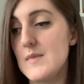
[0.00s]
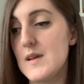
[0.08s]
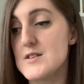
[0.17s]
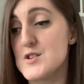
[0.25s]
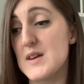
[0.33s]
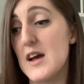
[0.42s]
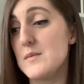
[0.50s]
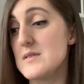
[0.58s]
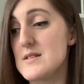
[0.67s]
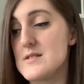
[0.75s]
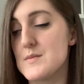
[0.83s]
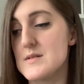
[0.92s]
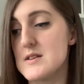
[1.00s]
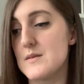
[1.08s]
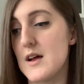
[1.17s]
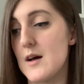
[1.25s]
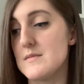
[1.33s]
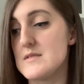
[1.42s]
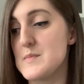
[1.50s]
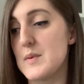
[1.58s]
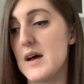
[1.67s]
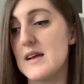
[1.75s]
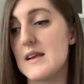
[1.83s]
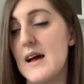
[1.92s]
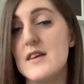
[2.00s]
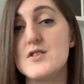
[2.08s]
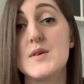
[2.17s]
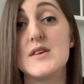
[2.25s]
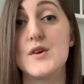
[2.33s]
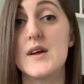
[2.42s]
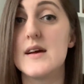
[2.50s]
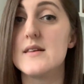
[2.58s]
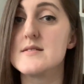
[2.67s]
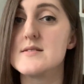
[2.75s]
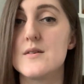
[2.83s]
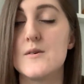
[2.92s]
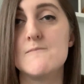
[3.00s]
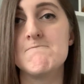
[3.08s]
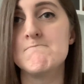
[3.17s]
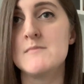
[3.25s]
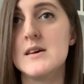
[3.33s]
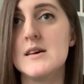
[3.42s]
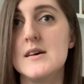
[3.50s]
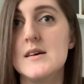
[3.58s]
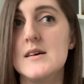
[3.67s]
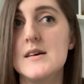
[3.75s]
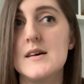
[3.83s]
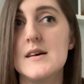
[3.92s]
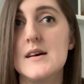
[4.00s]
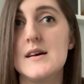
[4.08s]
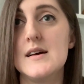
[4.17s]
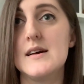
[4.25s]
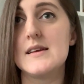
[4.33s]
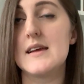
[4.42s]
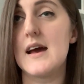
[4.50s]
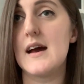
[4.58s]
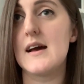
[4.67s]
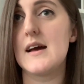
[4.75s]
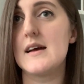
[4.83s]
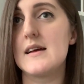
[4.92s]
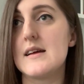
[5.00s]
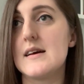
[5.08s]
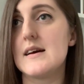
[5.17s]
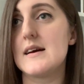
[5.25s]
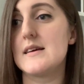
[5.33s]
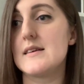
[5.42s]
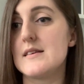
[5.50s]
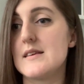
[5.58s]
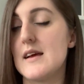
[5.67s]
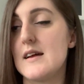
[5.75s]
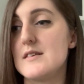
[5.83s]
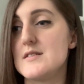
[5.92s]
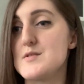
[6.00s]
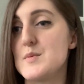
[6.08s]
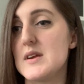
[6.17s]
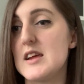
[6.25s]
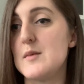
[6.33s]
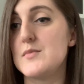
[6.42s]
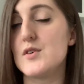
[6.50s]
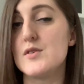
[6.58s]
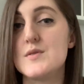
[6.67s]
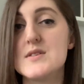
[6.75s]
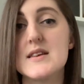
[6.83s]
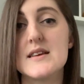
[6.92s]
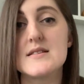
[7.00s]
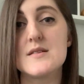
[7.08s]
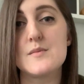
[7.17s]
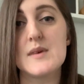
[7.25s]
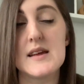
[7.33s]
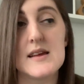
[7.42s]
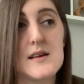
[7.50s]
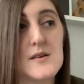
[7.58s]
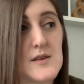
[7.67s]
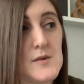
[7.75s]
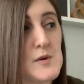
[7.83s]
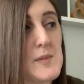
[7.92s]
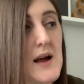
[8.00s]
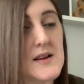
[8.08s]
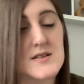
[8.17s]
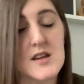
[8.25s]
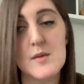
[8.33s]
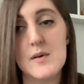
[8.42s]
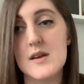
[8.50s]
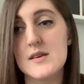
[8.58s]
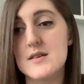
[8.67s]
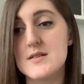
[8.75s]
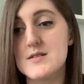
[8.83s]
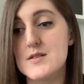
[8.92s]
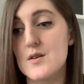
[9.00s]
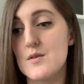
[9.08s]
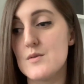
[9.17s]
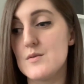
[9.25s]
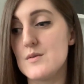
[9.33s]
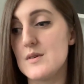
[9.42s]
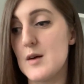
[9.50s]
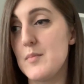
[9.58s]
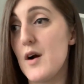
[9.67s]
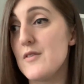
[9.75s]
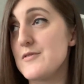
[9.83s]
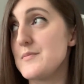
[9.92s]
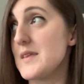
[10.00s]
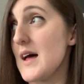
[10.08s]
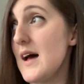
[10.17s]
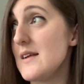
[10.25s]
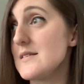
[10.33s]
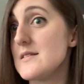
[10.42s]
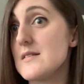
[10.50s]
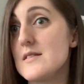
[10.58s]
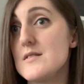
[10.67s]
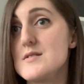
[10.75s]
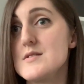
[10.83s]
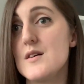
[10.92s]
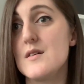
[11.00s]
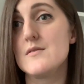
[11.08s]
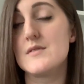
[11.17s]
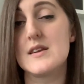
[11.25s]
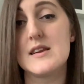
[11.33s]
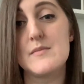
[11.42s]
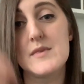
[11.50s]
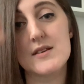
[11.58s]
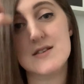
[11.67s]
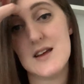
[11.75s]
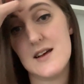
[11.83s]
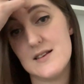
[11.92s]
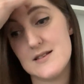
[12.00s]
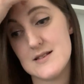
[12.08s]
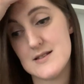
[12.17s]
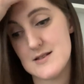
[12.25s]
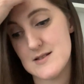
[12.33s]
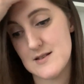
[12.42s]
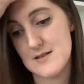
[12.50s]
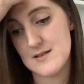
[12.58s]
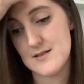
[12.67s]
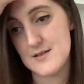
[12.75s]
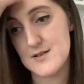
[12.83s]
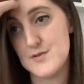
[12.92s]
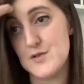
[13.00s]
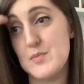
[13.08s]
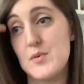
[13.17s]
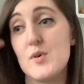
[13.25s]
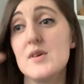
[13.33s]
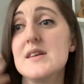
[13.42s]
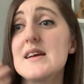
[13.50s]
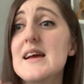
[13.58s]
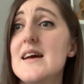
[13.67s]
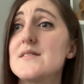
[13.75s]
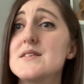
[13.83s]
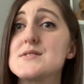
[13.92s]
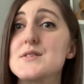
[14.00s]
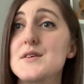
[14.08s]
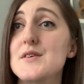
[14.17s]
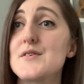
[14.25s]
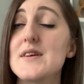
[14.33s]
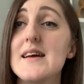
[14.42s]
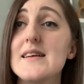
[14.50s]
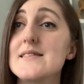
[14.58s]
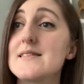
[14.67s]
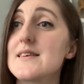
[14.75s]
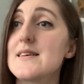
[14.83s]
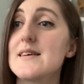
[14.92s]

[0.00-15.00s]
So yeah, we'll see what happens, but I enjoy doing it. So yeah, I kind of just to keep doing those things that we're passionate about. So apart from that, there's not really much else to report. Like, Henry's doing great.